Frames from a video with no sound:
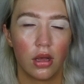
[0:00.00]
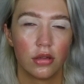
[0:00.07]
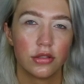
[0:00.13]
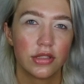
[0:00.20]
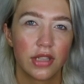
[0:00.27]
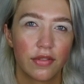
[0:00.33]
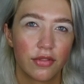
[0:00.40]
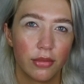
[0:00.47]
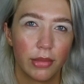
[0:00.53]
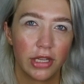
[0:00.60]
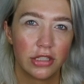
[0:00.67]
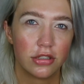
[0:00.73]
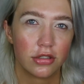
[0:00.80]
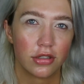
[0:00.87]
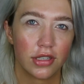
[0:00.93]
I'll just have to
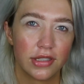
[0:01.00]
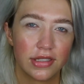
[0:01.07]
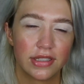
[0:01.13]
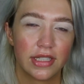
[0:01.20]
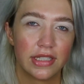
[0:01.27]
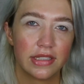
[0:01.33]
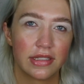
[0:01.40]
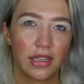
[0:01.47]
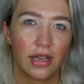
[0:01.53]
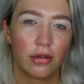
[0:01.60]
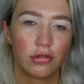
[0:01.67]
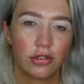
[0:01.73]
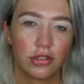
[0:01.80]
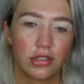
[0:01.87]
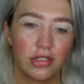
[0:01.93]
make sure I stay
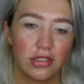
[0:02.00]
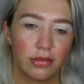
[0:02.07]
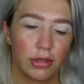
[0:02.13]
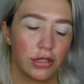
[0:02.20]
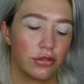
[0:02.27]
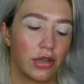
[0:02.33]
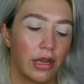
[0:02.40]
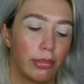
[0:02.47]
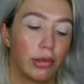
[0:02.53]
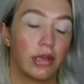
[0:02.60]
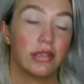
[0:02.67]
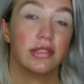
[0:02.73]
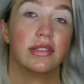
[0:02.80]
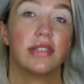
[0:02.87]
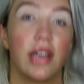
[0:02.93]
slouched because my
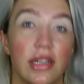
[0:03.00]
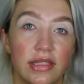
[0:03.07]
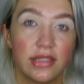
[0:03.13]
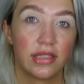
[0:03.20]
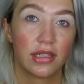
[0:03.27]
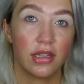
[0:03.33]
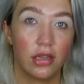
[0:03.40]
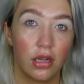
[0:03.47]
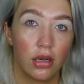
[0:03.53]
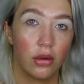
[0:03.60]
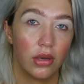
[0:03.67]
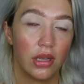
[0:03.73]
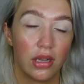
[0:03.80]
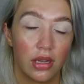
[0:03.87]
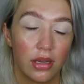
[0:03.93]
tripod's as high as it can
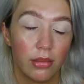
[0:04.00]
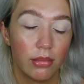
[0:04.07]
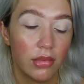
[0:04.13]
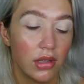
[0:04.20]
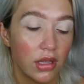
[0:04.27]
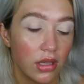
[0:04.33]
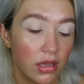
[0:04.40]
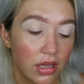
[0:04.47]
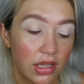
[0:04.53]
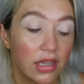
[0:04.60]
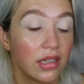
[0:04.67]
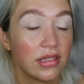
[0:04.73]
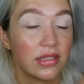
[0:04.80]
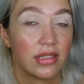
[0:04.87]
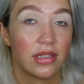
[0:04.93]
go. And I'm,
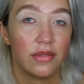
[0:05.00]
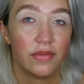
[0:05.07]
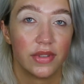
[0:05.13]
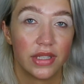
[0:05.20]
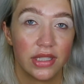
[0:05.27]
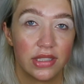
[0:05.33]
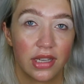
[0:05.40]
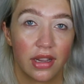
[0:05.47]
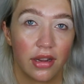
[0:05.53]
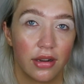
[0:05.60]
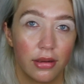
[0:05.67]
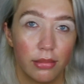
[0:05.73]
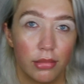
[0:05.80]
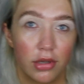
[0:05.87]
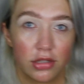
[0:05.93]
like I said, I'm very
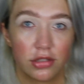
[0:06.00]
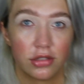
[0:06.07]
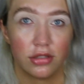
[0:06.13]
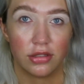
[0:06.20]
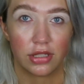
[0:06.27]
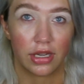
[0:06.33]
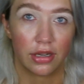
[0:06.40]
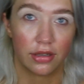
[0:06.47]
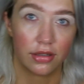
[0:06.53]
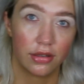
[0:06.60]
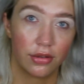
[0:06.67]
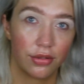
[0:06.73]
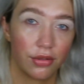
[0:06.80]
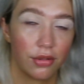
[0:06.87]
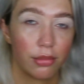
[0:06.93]
tired. I'm much too tired to
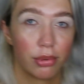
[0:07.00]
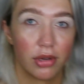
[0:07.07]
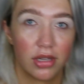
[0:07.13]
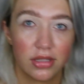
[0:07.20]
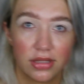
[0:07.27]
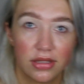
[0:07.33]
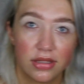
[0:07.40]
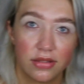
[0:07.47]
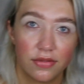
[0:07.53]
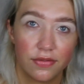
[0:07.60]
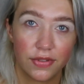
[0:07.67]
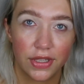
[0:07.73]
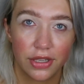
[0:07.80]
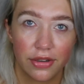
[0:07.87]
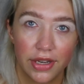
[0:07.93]
go through the process of
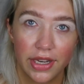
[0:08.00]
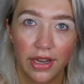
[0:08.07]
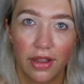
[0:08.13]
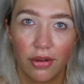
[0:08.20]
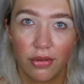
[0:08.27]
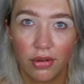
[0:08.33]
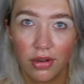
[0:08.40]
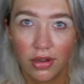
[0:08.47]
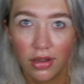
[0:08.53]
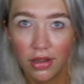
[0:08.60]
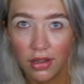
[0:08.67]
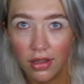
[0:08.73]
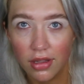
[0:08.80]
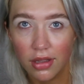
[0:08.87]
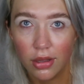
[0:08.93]
figuring out
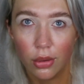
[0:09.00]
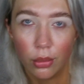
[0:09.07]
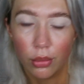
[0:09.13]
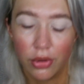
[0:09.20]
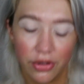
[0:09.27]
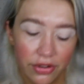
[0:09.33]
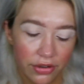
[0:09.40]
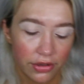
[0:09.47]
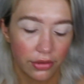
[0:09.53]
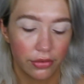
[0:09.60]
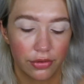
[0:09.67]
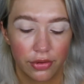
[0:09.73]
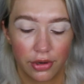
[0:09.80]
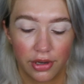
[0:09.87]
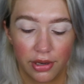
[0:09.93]
what to
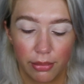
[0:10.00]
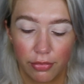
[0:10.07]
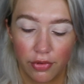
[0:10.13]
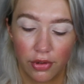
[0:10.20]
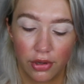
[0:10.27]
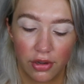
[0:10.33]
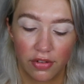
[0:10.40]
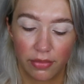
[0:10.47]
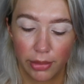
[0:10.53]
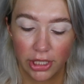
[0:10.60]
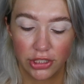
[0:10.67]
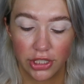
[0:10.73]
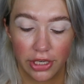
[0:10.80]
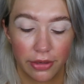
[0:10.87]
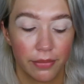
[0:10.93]
do. Sorry, I'm falling off
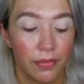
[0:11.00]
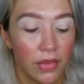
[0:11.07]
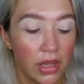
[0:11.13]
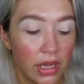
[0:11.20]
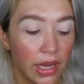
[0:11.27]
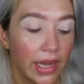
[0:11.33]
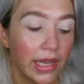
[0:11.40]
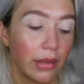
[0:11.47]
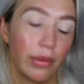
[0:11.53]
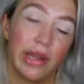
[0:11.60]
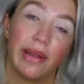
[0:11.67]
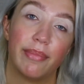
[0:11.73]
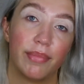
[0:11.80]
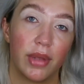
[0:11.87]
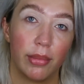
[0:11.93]
my chair.
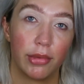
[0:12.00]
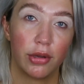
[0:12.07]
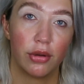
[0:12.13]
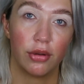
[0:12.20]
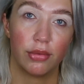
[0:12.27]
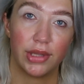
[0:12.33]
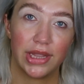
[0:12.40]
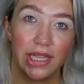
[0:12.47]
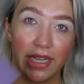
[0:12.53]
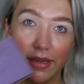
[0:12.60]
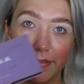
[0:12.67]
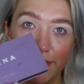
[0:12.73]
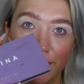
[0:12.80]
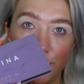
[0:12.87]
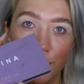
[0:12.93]
Anyway, I'm going to go in with
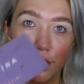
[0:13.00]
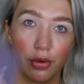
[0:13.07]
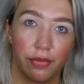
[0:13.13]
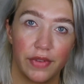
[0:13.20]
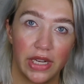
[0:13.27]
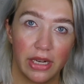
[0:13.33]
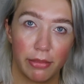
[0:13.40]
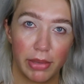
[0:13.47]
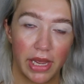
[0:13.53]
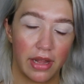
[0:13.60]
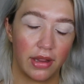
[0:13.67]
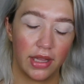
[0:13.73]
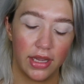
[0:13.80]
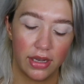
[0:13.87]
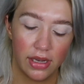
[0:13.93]
the Norvina
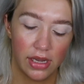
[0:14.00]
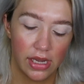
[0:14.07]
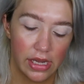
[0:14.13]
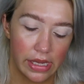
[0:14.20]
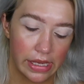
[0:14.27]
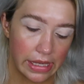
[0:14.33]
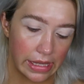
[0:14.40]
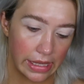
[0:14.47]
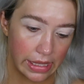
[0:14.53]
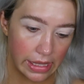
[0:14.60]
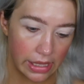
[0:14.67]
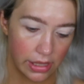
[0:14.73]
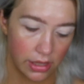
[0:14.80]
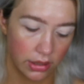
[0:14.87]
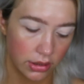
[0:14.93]
palette
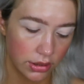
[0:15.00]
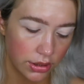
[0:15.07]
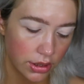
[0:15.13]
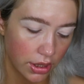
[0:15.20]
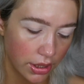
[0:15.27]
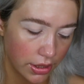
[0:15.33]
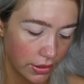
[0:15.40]
and